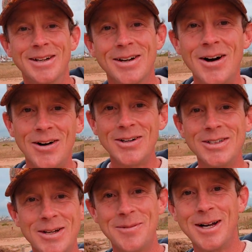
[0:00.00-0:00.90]
caught
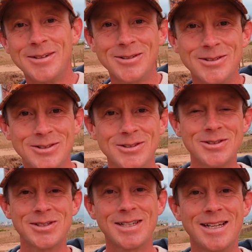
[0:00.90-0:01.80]
onto it, but I don't
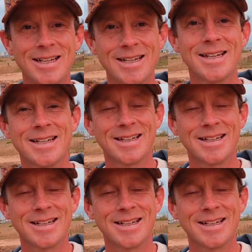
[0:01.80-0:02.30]
use like